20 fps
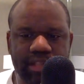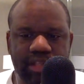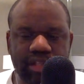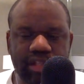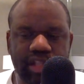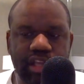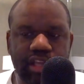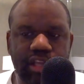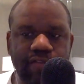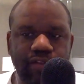So
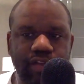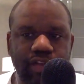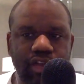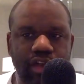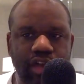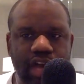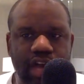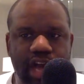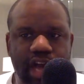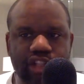thank you for
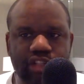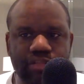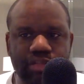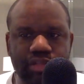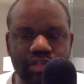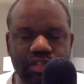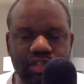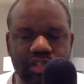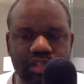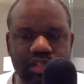your
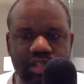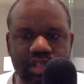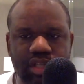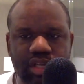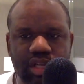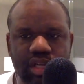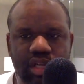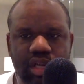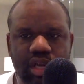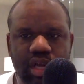contributions
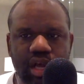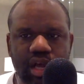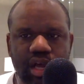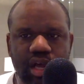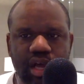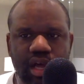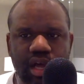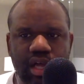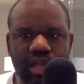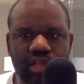
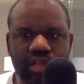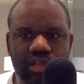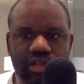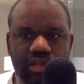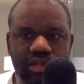to